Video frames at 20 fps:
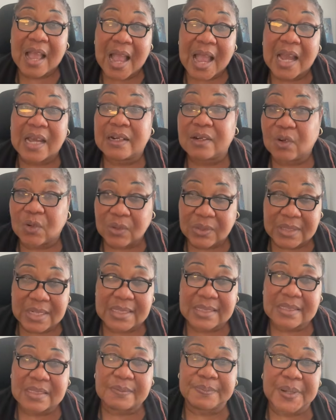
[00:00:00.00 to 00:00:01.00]
and
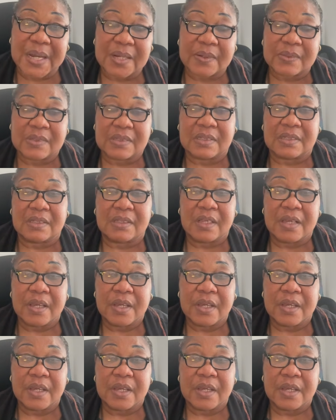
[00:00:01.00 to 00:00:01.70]
honest about it.